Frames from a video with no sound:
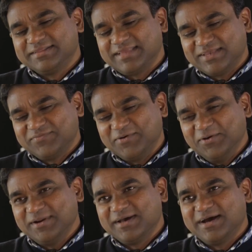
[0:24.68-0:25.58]
Thanks,
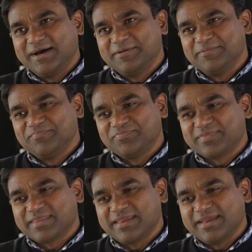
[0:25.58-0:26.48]
Paul. Uh,
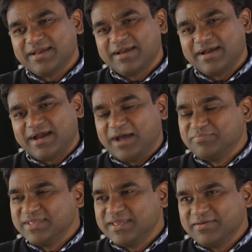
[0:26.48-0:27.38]
I'm
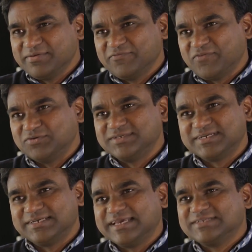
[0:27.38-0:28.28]
the founder
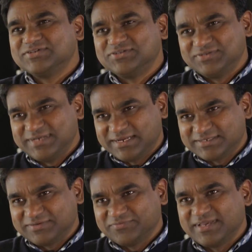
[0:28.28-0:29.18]
and executive
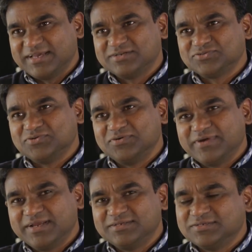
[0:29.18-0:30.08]
director of Carers
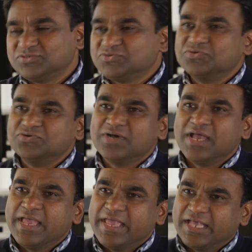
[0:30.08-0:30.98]
Worldwide. Two
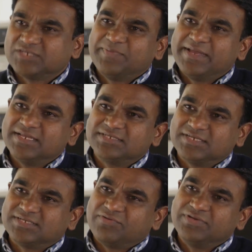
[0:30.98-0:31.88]

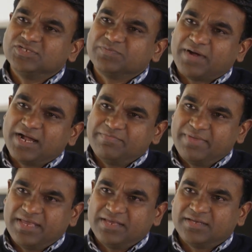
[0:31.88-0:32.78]
experiences have inspired
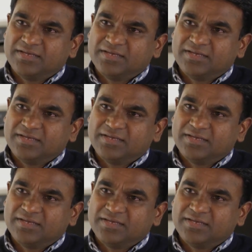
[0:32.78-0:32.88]
me